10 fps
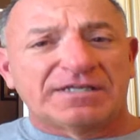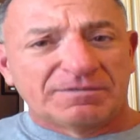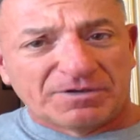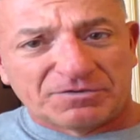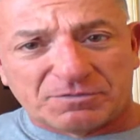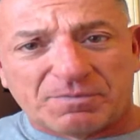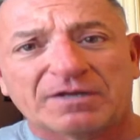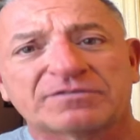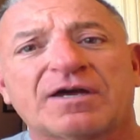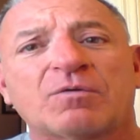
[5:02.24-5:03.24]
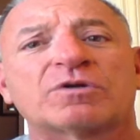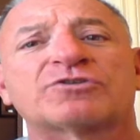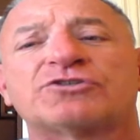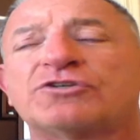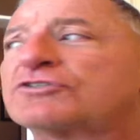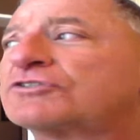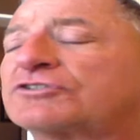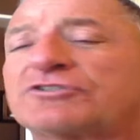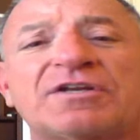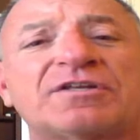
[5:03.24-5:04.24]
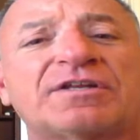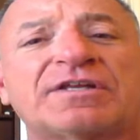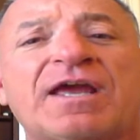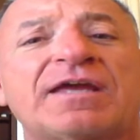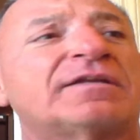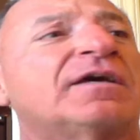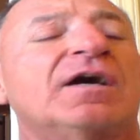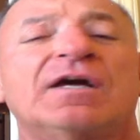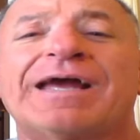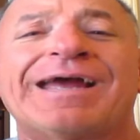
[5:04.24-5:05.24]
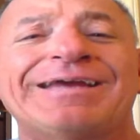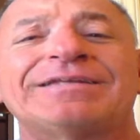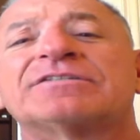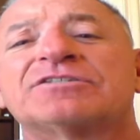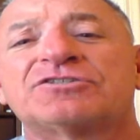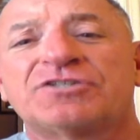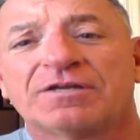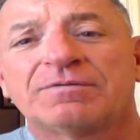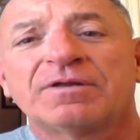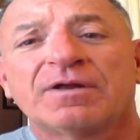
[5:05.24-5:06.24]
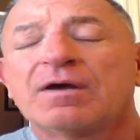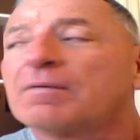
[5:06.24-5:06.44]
of emails about that, where Serge stated that he ate 8 to 10